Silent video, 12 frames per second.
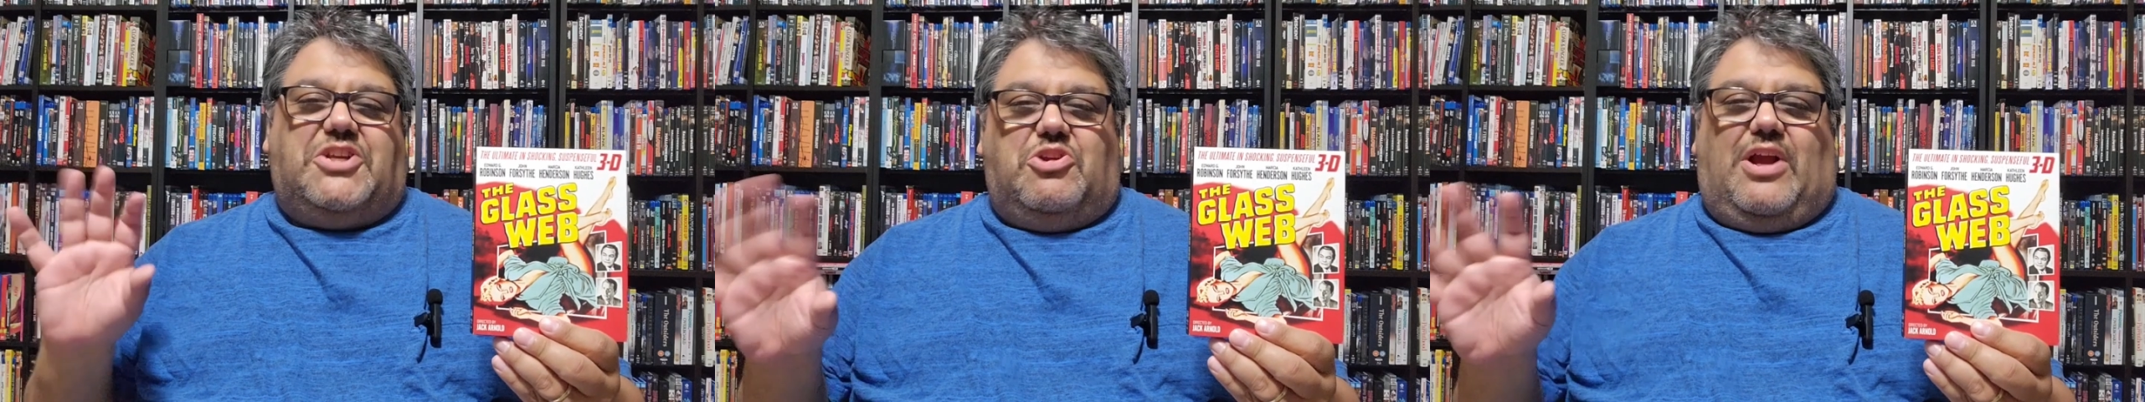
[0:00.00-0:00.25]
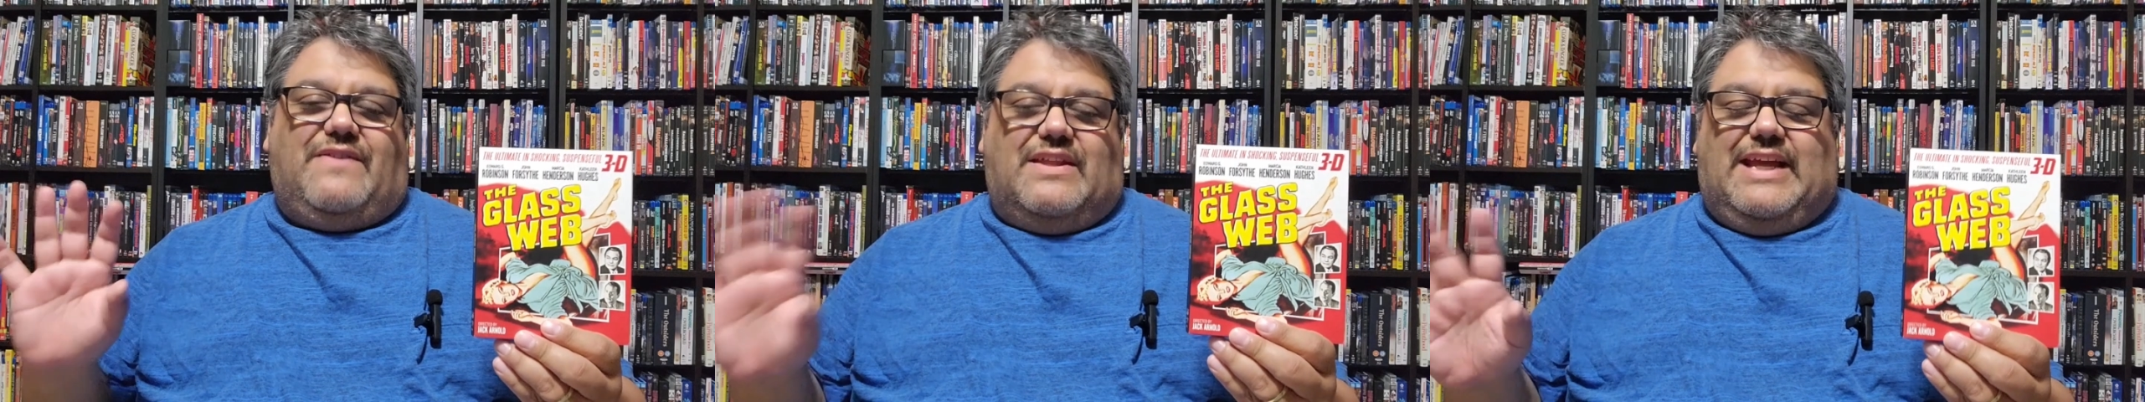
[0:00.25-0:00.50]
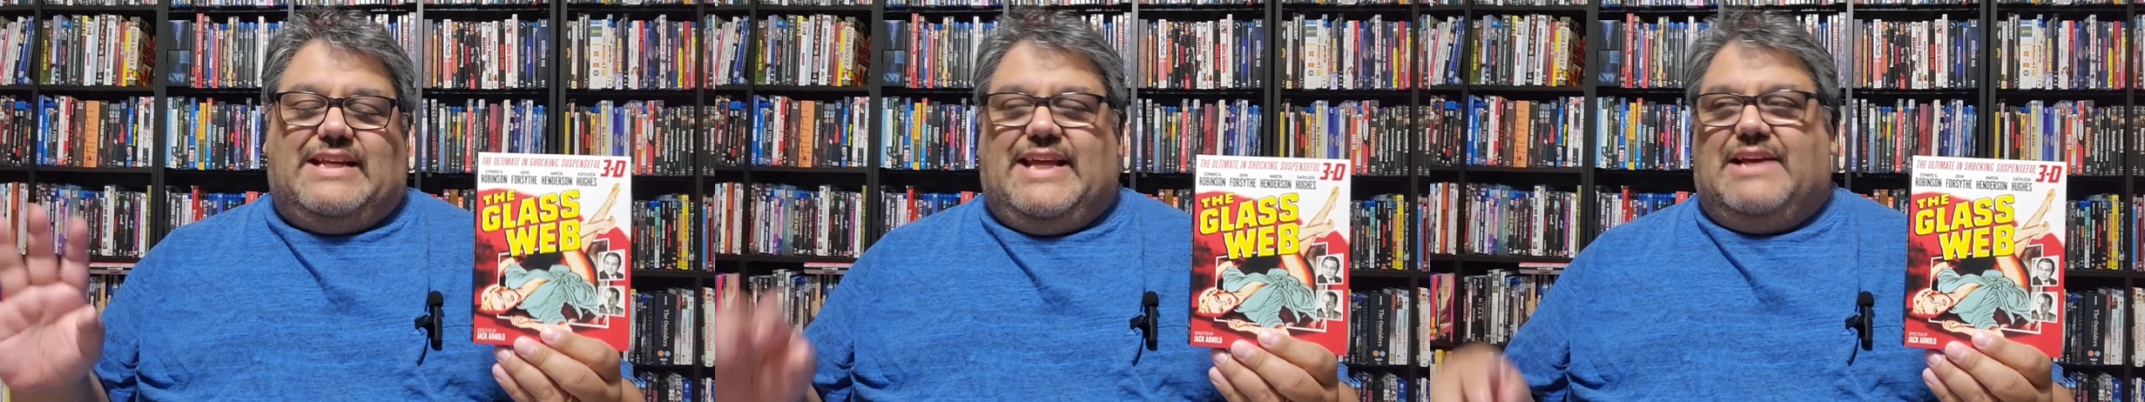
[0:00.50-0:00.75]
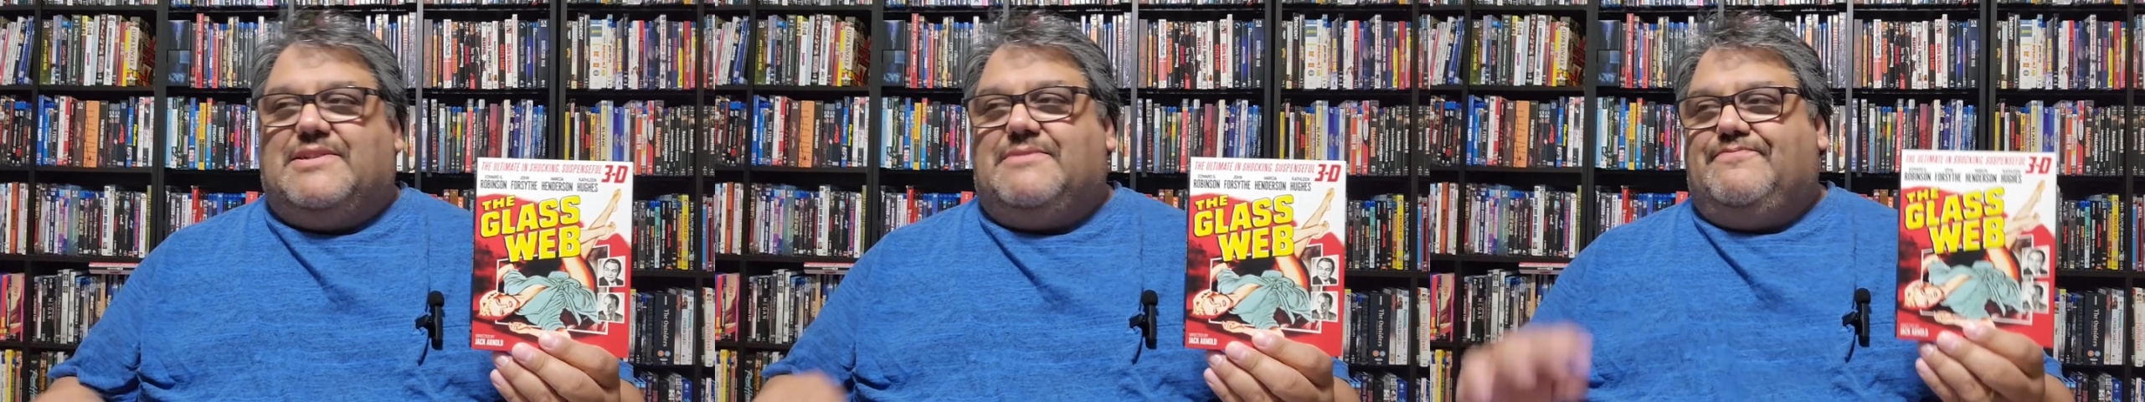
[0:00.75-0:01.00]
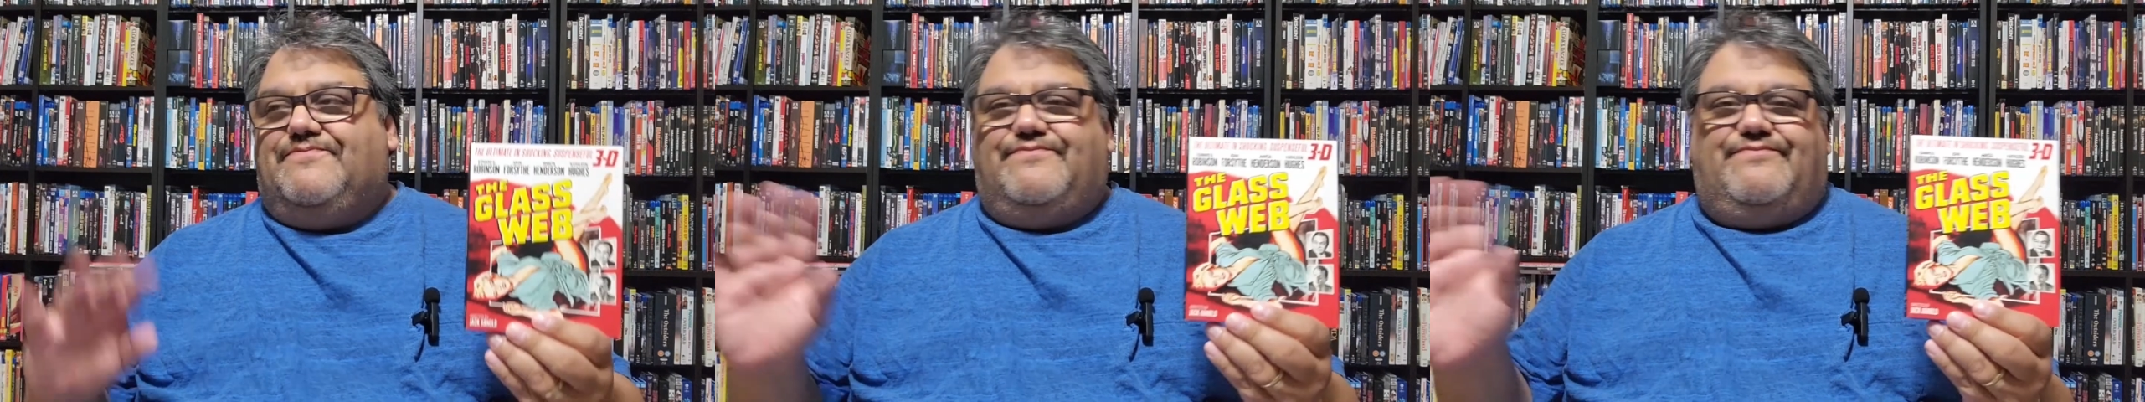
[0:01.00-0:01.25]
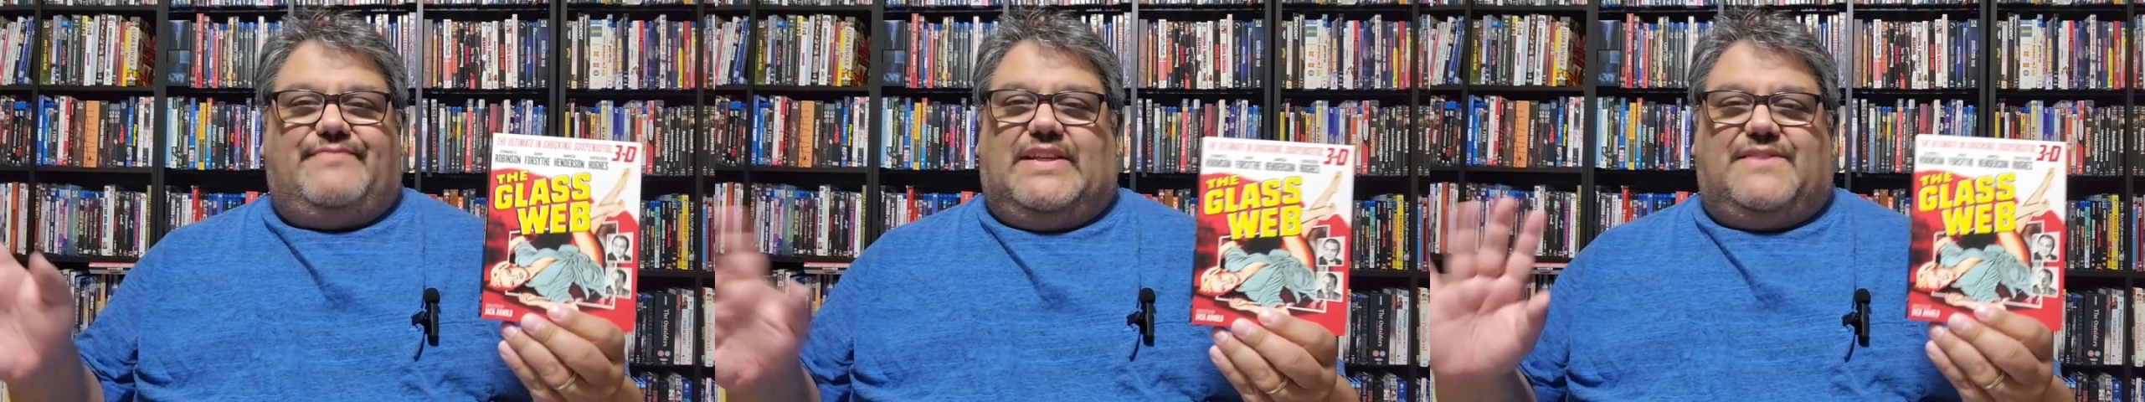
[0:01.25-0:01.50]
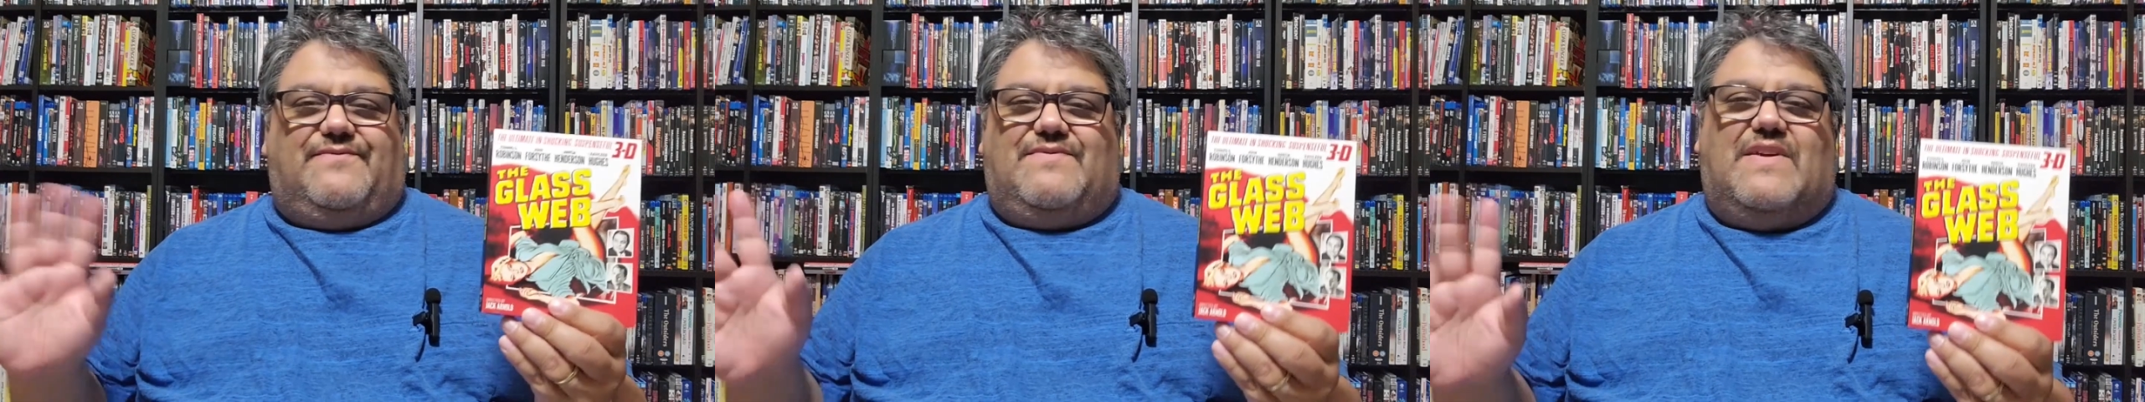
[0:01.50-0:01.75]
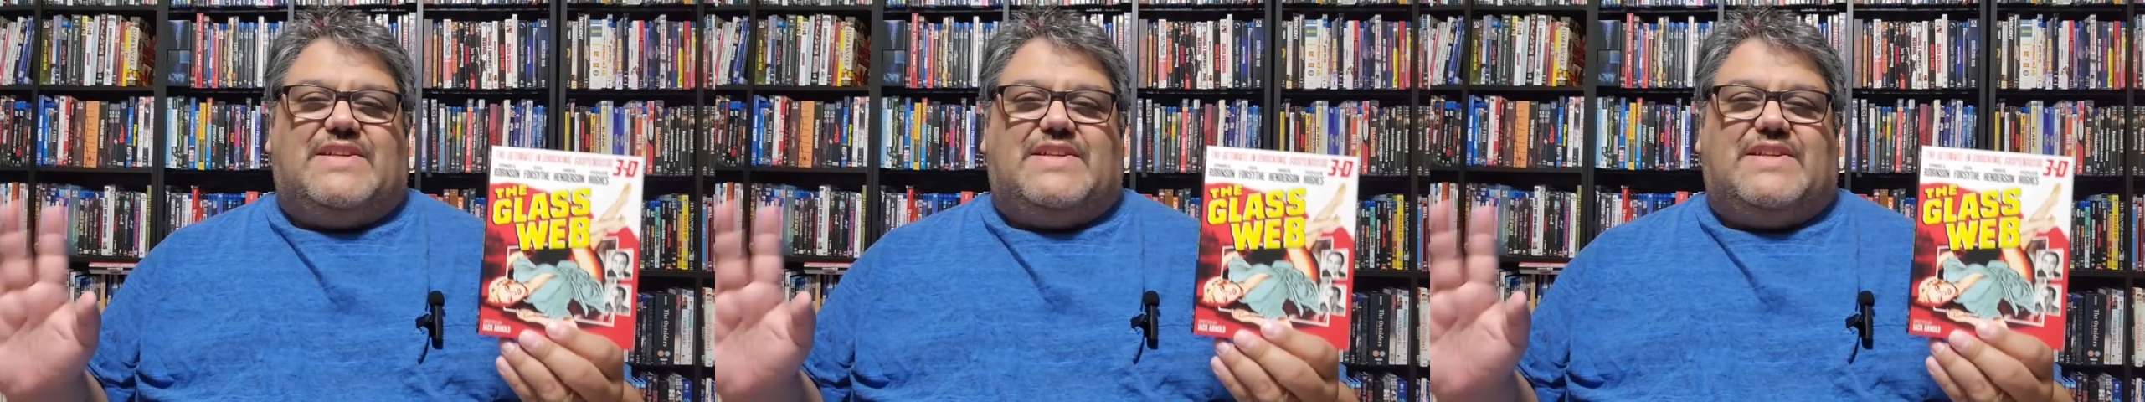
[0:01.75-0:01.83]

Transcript: making sure you get the details. He's